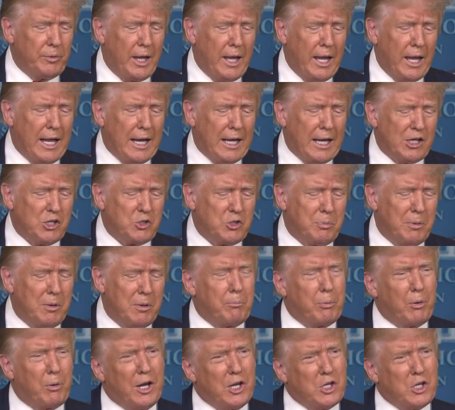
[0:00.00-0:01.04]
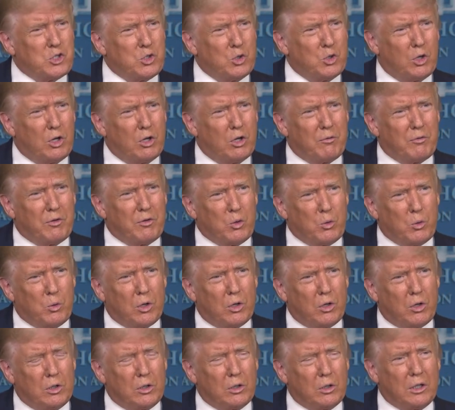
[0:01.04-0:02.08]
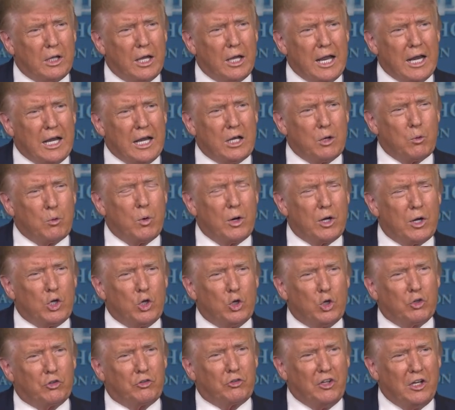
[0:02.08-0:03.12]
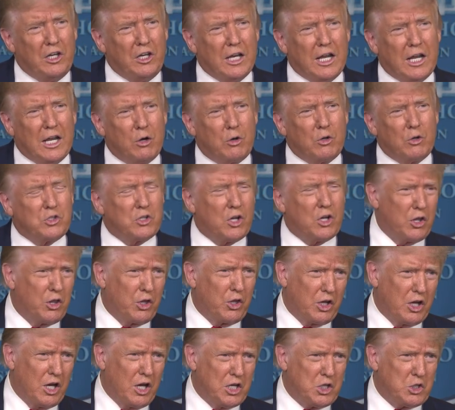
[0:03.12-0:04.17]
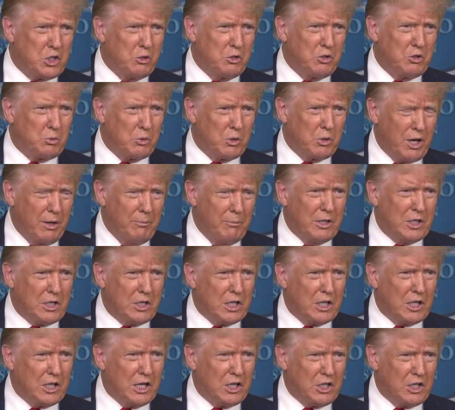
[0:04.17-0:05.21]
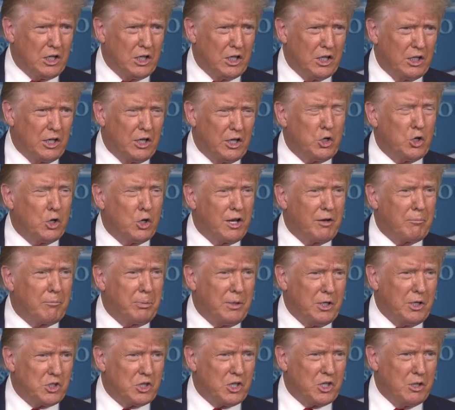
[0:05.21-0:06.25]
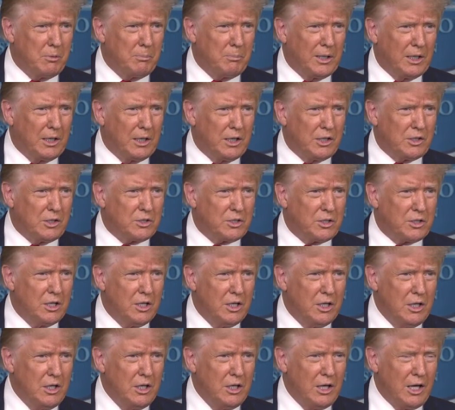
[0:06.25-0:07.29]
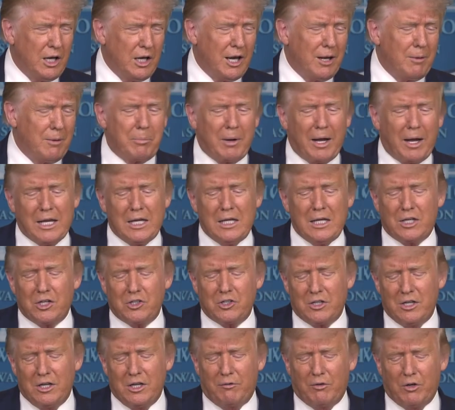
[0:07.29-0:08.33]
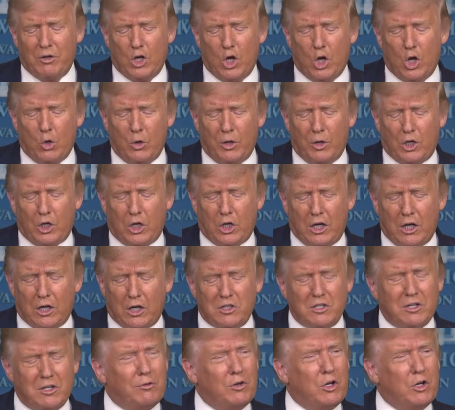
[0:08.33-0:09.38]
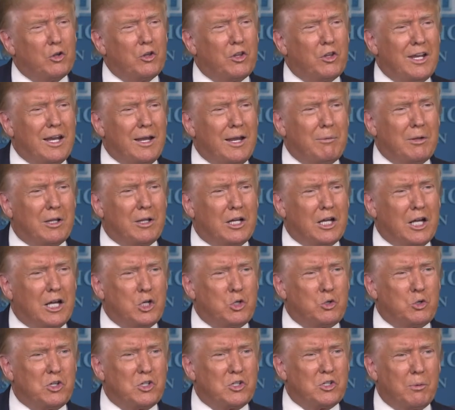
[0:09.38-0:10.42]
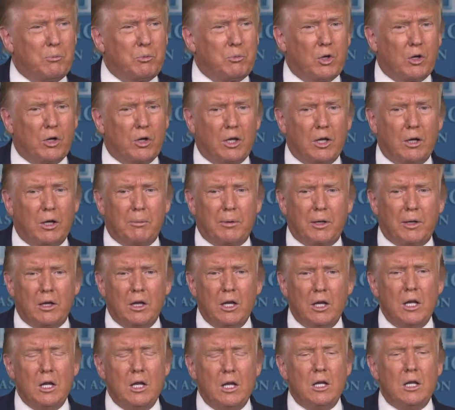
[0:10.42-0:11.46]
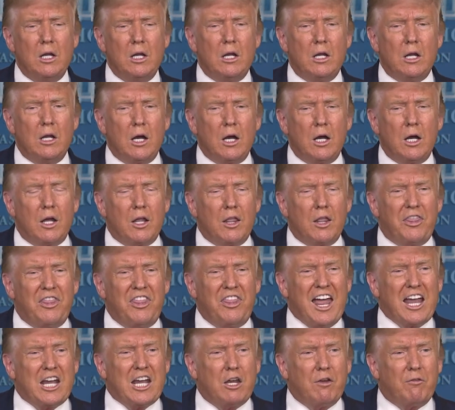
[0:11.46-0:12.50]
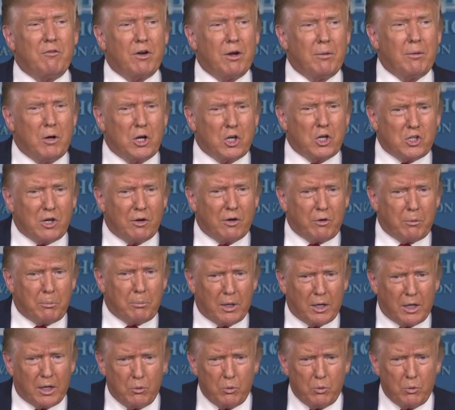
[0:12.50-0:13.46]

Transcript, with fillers: and it's been praised all over the world. And what you'll see now is other countries will come into that deal, and you'll have peace in the Middle East. And Biden doesn't even know, he, he doesn't even know the name of the countries I'm talking about. Uh, thank you very much, everybody.